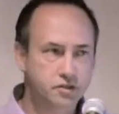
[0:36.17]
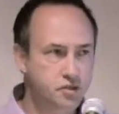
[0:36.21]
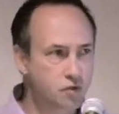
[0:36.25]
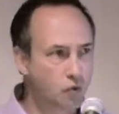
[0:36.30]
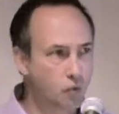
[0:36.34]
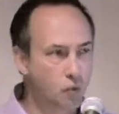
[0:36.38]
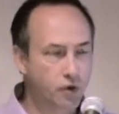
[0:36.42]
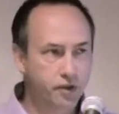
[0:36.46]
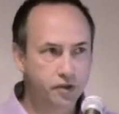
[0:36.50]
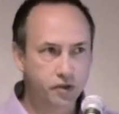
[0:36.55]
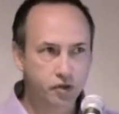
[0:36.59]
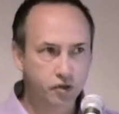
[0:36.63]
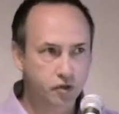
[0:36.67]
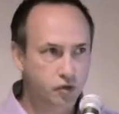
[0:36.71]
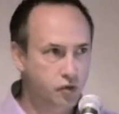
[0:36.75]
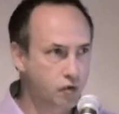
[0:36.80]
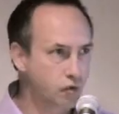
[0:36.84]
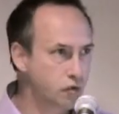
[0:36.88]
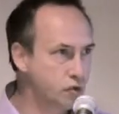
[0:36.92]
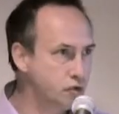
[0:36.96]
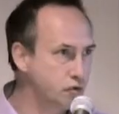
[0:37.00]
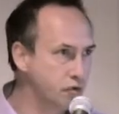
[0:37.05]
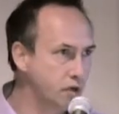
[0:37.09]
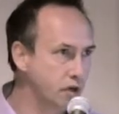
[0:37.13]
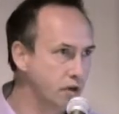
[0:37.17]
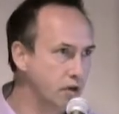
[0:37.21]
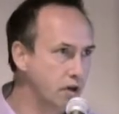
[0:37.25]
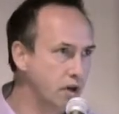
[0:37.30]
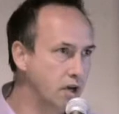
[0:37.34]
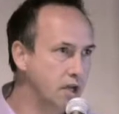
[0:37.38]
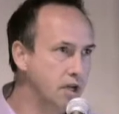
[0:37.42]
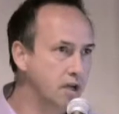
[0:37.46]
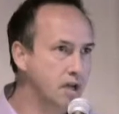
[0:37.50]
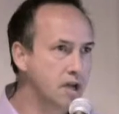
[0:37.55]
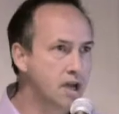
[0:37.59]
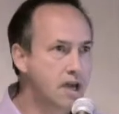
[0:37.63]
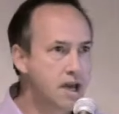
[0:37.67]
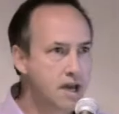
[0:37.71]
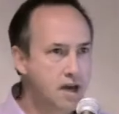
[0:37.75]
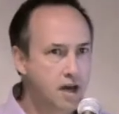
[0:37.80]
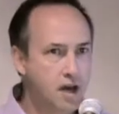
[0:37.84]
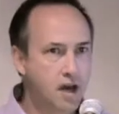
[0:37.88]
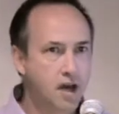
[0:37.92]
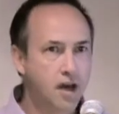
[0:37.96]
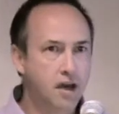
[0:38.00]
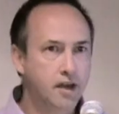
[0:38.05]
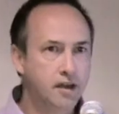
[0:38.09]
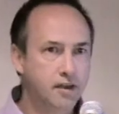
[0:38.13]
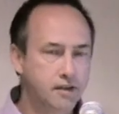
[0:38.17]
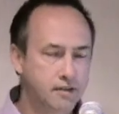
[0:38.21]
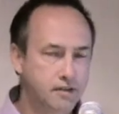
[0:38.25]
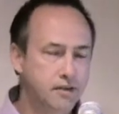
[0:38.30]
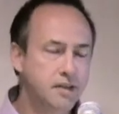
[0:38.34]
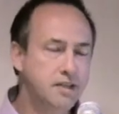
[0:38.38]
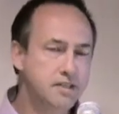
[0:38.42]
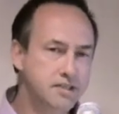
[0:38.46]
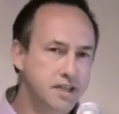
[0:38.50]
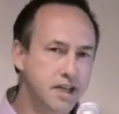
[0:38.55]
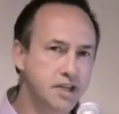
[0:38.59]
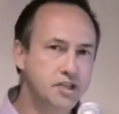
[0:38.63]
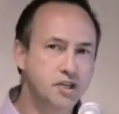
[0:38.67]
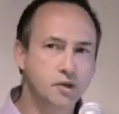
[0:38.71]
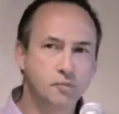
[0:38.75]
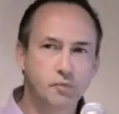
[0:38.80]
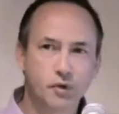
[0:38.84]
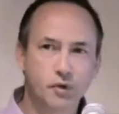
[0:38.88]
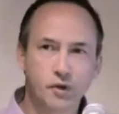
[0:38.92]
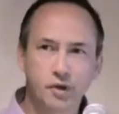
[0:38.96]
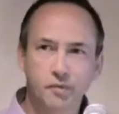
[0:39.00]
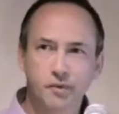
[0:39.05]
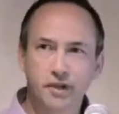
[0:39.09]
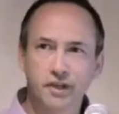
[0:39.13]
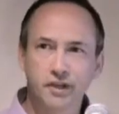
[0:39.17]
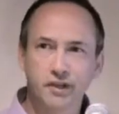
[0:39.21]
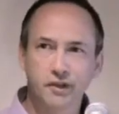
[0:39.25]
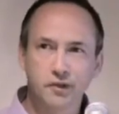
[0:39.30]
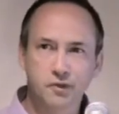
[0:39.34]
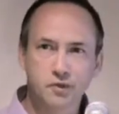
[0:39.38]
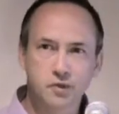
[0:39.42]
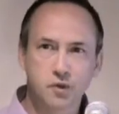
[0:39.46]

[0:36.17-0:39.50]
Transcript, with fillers: So whether you're grocery or not, uh, it, it's actually a pretty big deal.